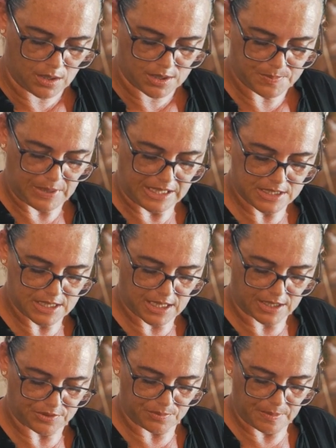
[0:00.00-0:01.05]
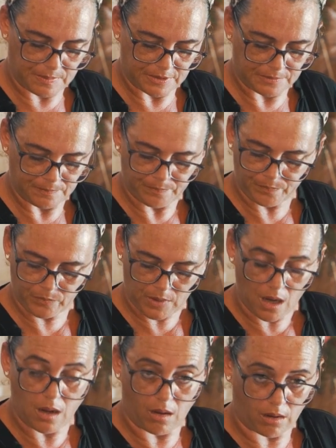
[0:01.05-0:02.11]
It's better to cut the ribbon
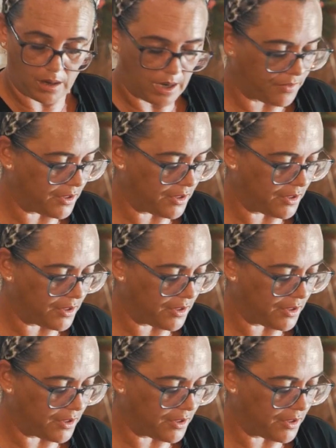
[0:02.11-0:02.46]
longer